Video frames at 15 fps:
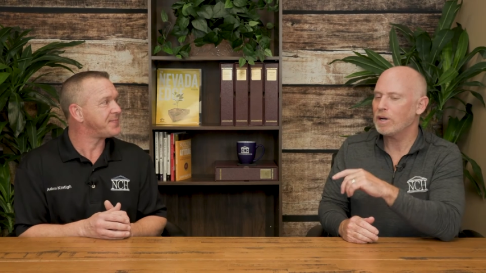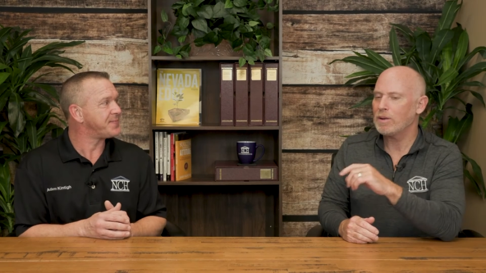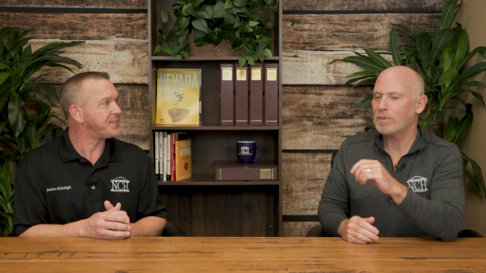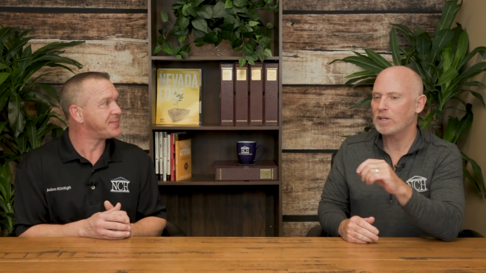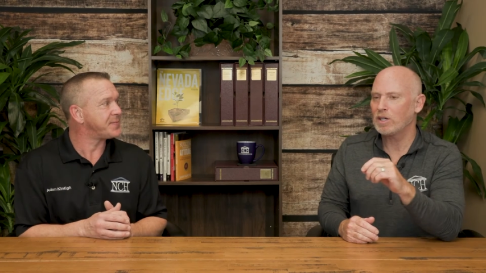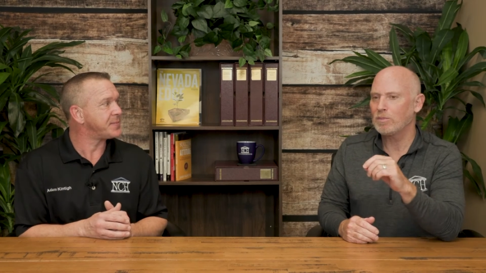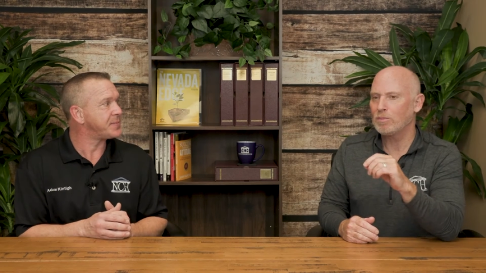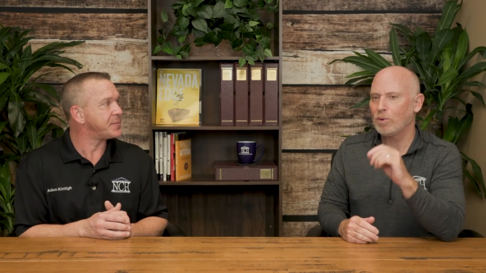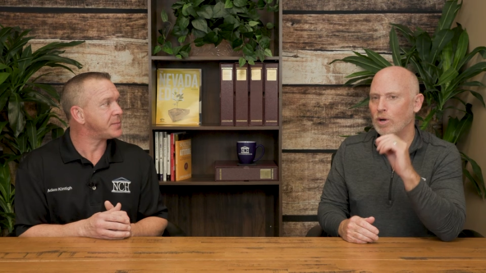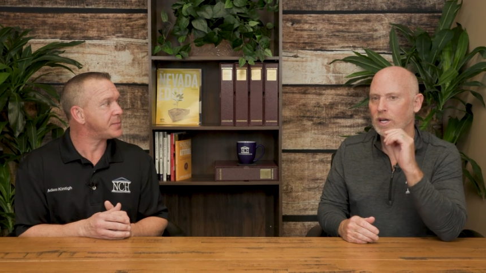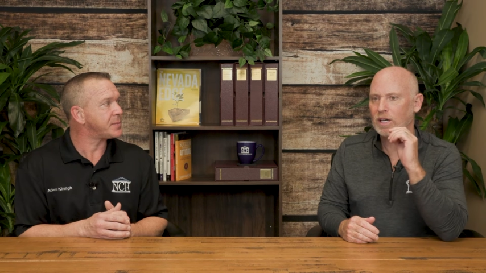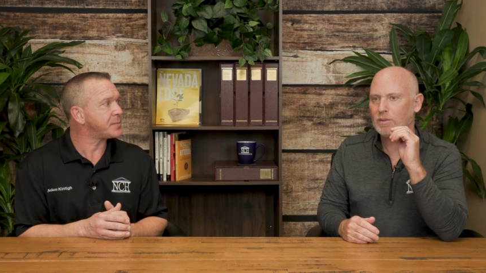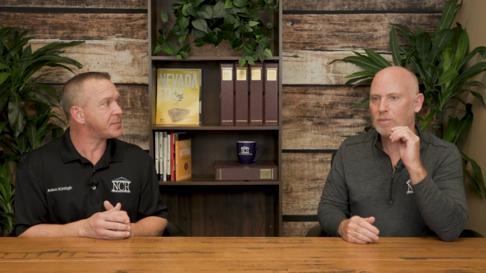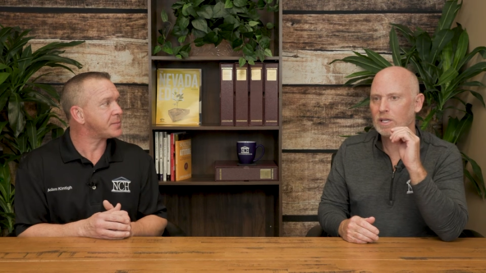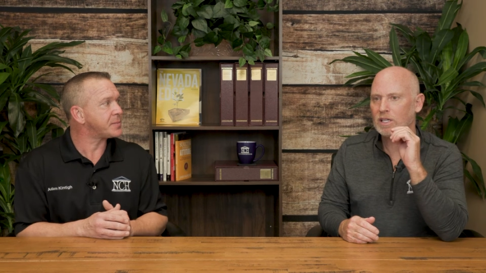Speaker 1: you bring up a good
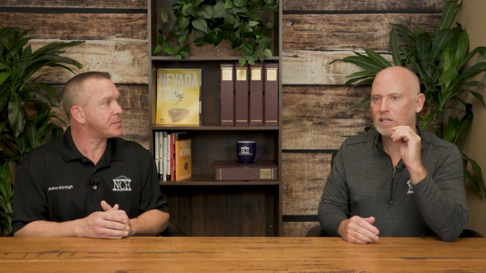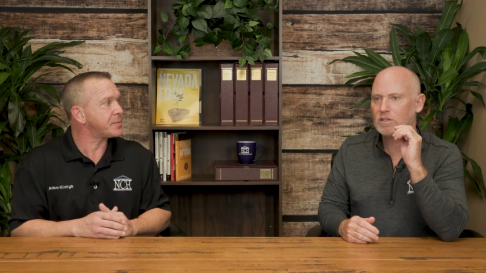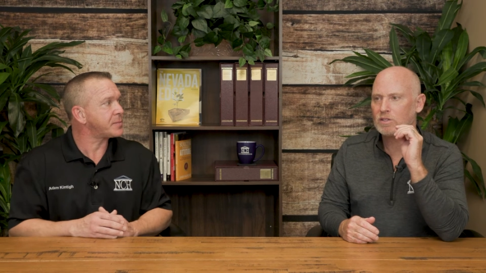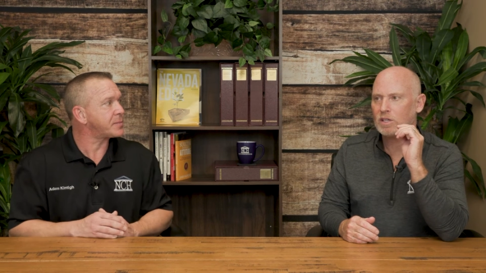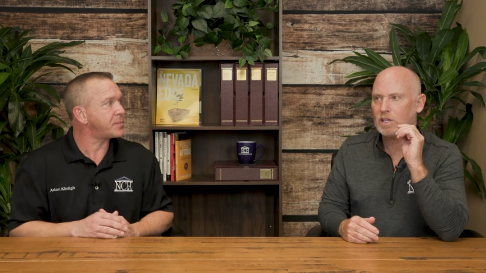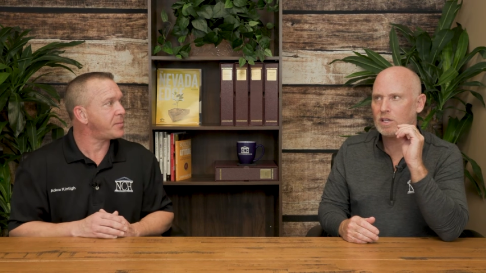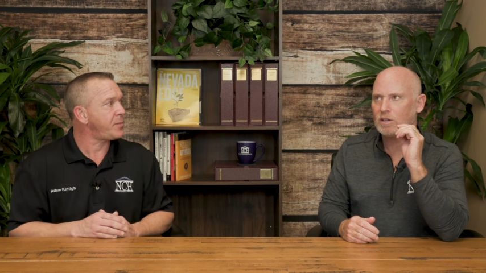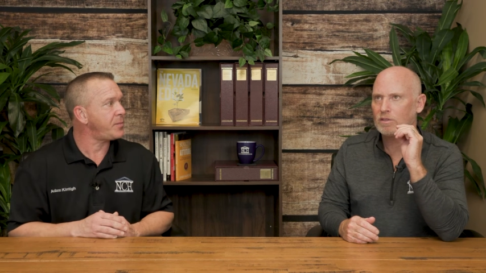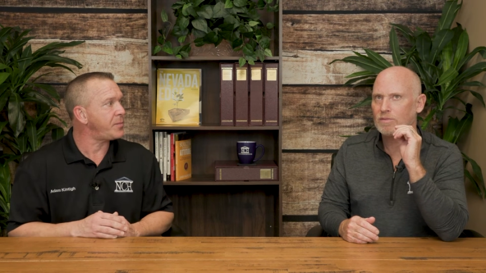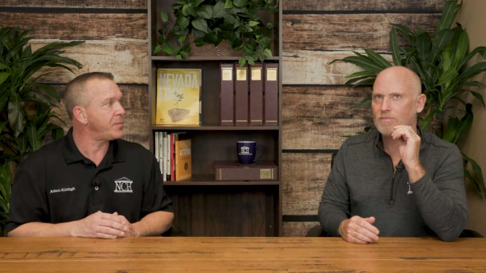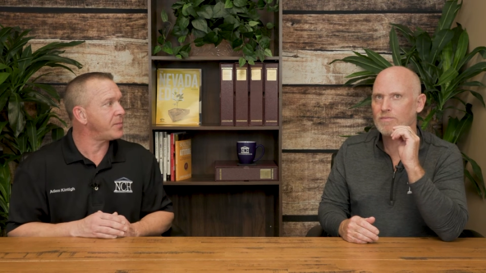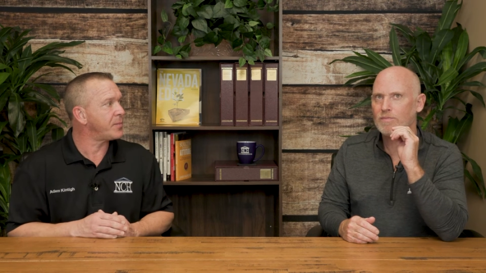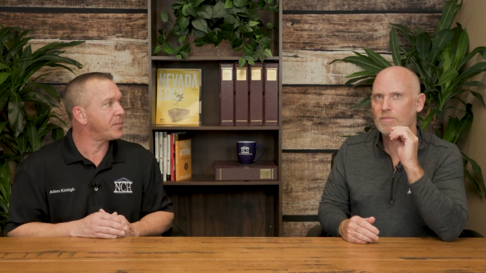point because, you know,